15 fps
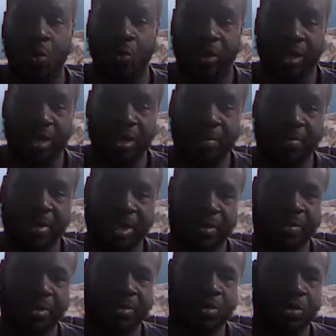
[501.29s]
Wake up, black
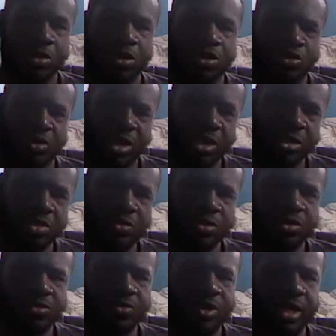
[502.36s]
people. Try to do
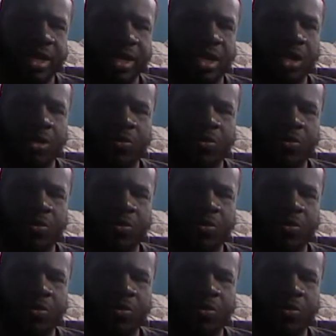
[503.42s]
what's right.